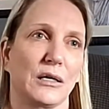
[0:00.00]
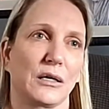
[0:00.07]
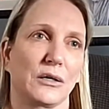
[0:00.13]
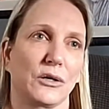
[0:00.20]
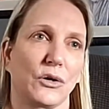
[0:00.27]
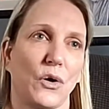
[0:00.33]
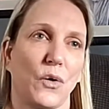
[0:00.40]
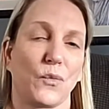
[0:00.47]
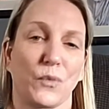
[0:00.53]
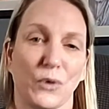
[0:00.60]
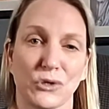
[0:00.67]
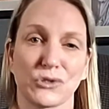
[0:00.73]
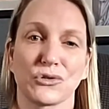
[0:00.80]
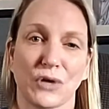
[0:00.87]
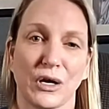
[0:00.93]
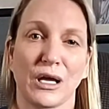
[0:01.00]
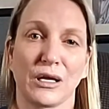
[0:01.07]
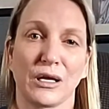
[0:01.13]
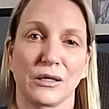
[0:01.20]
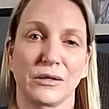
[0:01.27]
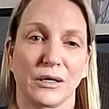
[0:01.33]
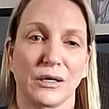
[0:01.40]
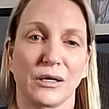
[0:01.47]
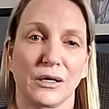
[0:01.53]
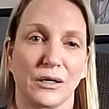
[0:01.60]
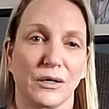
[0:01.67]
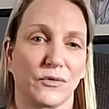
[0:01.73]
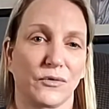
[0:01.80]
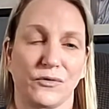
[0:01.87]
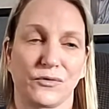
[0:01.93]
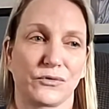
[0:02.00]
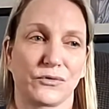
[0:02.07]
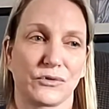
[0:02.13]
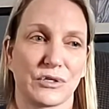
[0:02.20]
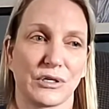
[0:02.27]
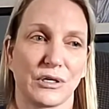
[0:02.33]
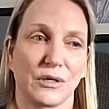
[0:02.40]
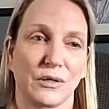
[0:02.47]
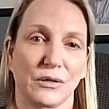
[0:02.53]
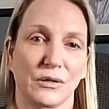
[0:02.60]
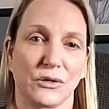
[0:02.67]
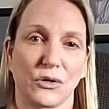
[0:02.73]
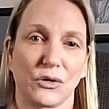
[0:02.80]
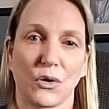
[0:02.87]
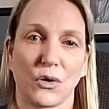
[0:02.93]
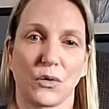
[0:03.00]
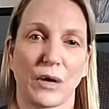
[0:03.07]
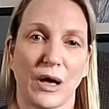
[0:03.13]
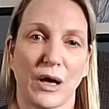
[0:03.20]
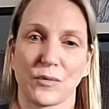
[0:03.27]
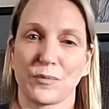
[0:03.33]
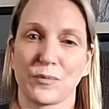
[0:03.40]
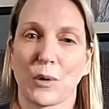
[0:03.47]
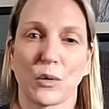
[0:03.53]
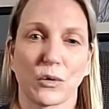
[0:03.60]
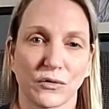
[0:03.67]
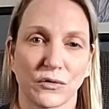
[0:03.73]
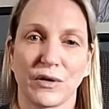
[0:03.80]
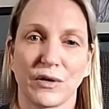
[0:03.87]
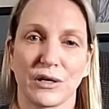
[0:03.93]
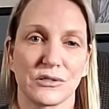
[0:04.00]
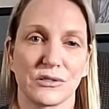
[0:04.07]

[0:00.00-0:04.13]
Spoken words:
we're trained to, have a poker face.